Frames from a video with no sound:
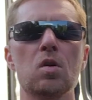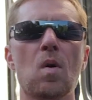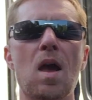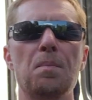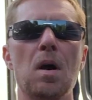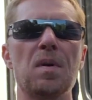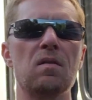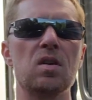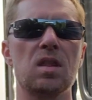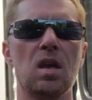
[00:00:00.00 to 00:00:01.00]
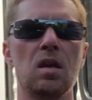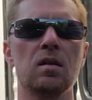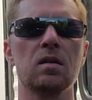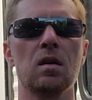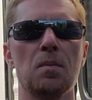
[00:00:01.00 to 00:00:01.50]
wrap up
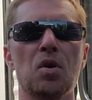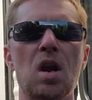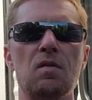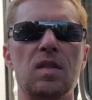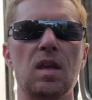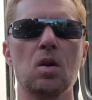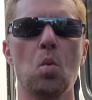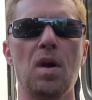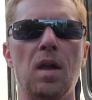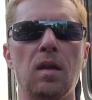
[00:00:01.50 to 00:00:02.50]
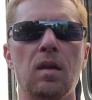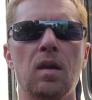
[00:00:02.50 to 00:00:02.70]
everything and put everything away,